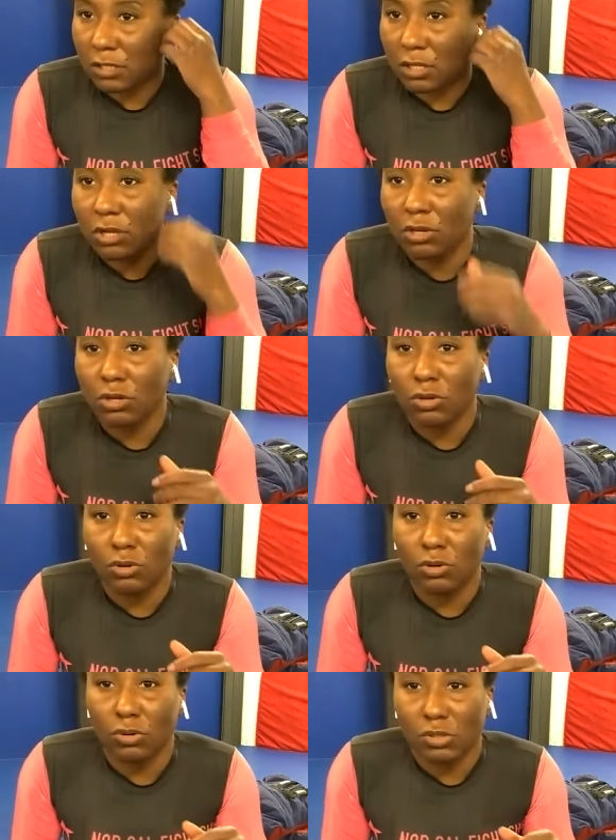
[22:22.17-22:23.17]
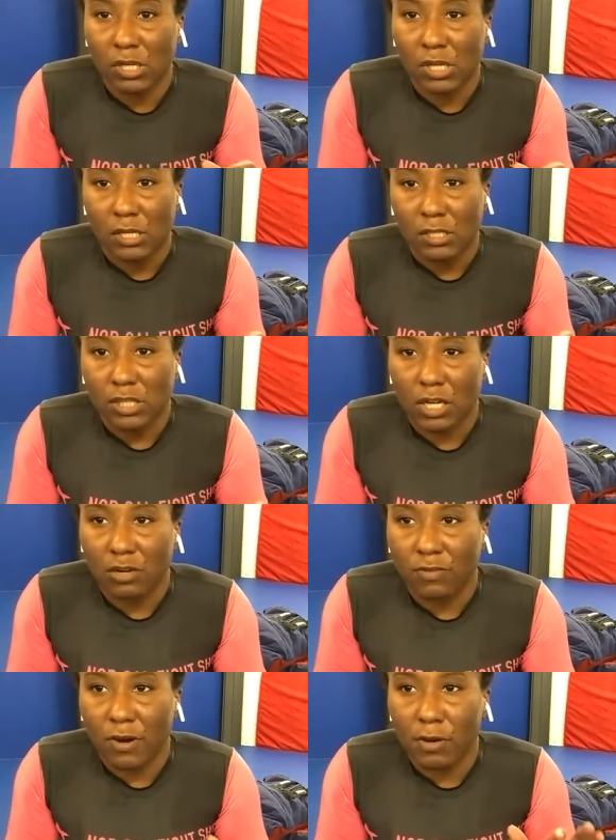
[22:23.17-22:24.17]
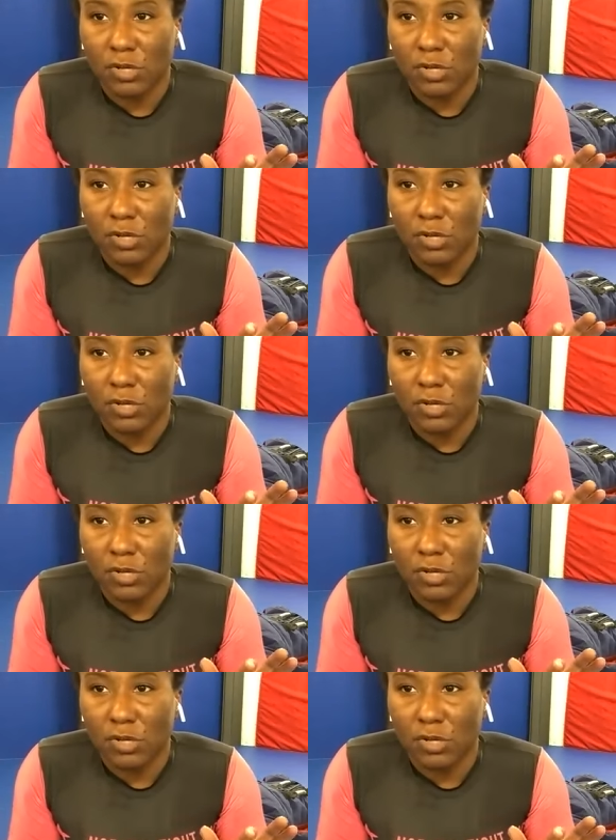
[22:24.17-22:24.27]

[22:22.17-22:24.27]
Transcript: So you, Jennifer,